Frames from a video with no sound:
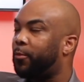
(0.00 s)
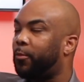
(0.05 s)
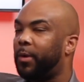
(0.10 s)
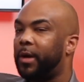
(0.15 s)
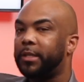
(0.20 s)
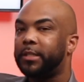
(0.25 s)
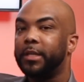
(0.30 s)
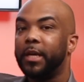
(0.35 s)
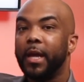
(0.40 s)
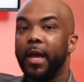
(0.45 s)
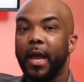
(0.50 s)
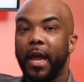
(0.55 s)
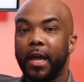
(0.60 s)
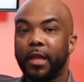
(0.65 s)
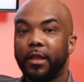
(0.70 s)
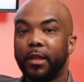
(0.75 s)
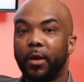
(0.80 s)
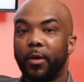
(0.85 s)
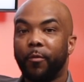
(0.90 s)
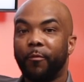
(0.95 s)
which
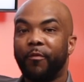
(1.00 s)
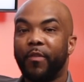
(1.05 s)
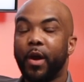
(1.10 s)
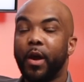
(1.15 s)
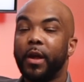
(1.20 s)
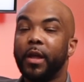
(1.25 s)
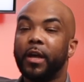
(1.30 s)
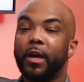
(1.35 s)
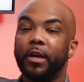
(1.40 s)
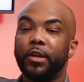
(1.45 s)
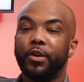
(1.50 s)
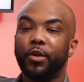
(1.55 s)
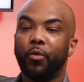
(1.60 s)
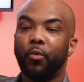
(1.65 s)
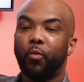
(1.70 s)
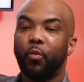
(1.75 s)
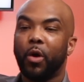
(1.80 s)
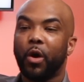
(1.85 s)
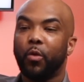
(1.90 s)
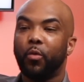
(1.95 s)
is very good to
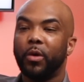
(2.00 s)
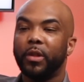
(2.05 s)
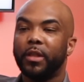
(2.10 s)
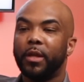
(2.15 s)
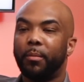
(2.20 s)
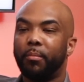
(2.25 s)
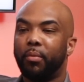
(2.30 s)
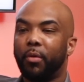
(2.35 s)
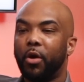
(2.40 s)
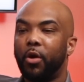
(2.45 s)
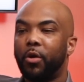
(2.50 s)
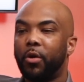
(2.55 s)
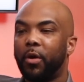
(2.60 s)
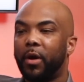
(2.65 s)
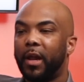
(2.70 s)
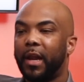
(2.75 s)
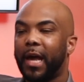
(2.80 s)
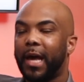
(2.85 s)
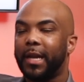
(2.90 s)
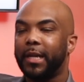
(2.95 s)
work with the broker
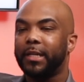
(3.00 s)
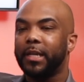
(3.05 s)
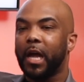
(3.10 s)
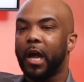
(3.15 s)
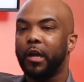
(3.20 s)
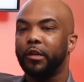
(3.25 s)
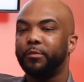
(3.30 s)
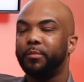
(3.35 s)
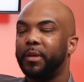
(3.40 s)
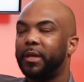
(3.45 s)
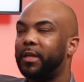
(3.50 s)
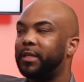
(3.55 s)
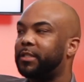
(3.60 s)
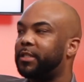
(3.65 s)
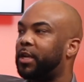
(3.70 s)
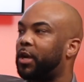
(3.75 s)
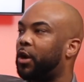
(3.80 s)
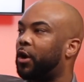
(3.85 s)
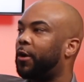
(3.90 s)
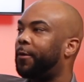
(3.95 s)
a lot of times because
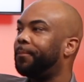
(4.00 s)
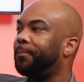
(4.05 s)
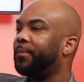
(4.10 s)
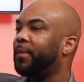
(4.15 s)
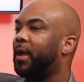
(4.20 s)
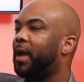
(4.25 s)
they're